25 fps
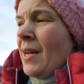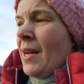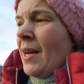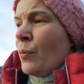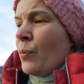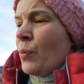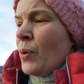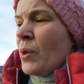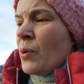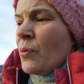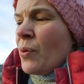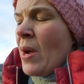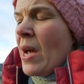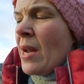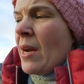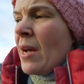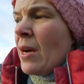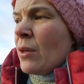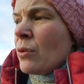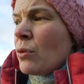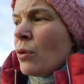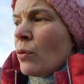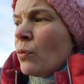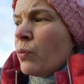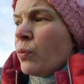We ran
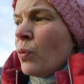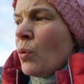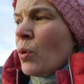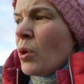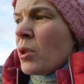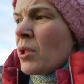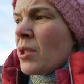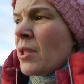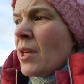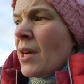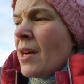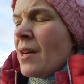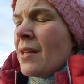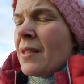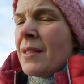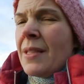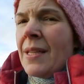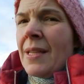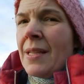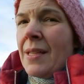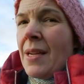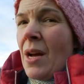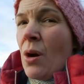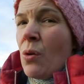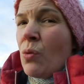out of water
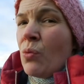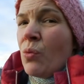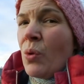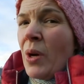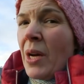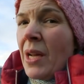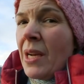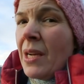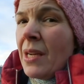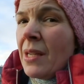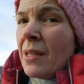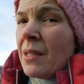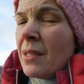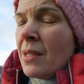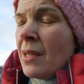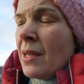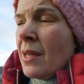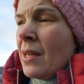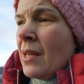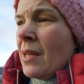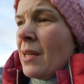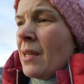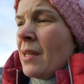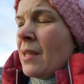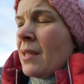in our well,
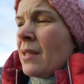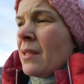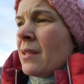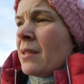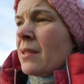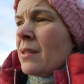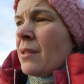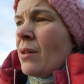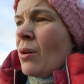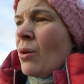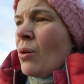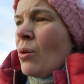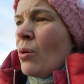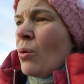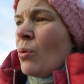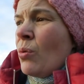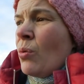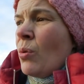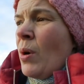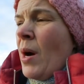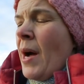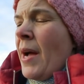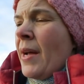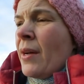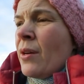
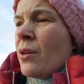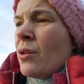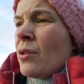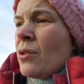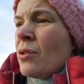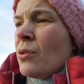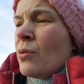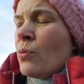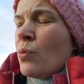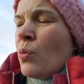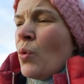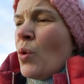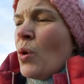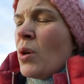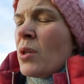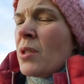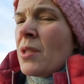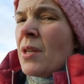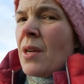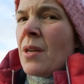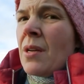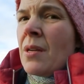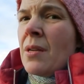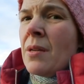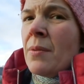so I couldn't
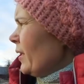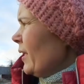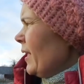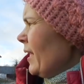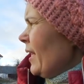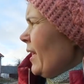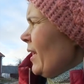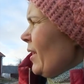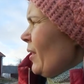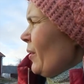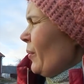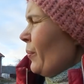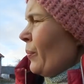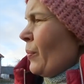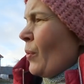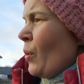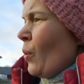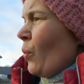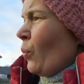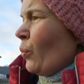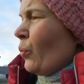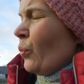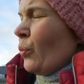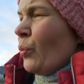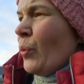water my
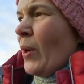garden.